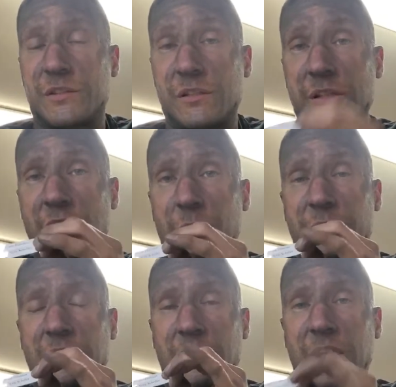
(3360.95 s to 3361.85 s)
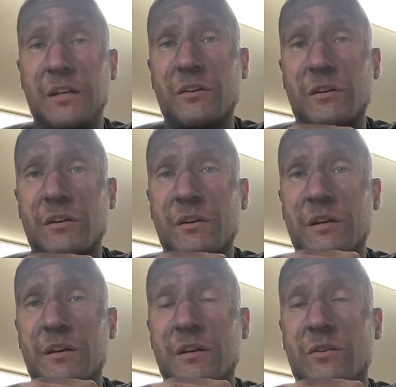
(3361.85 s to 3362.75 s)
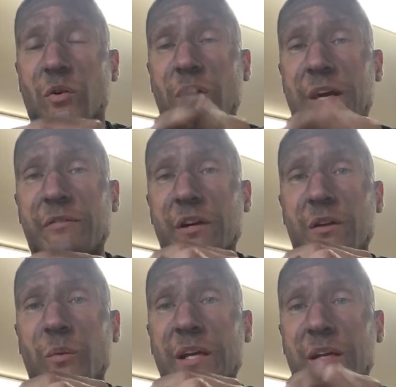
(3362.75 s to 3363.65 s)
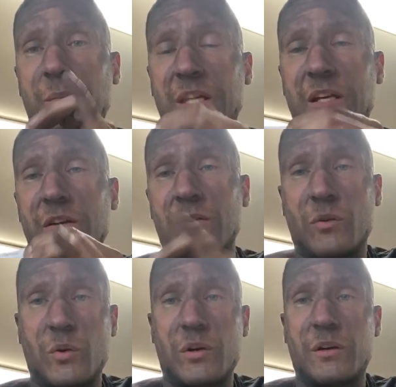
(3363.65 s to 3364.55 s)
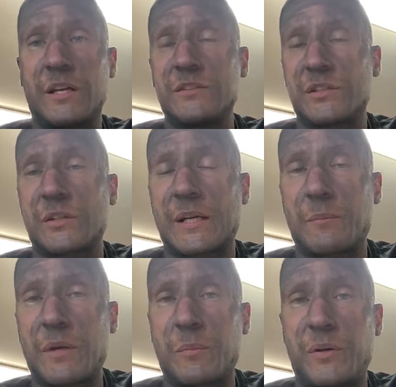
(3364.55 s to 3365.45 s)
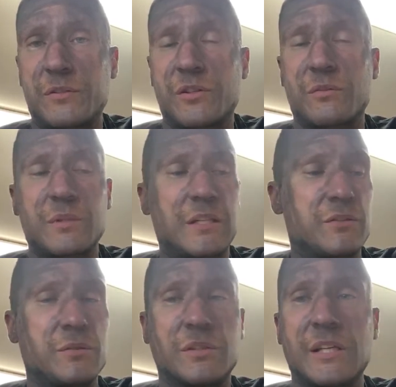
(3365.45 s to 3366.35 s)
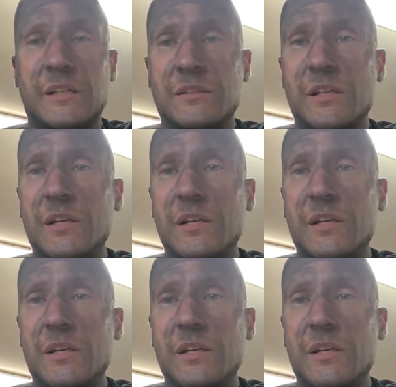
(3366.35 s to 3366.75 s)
It'll either be here or every other week. It'll be here or Instagram, Metal Polisher 3826.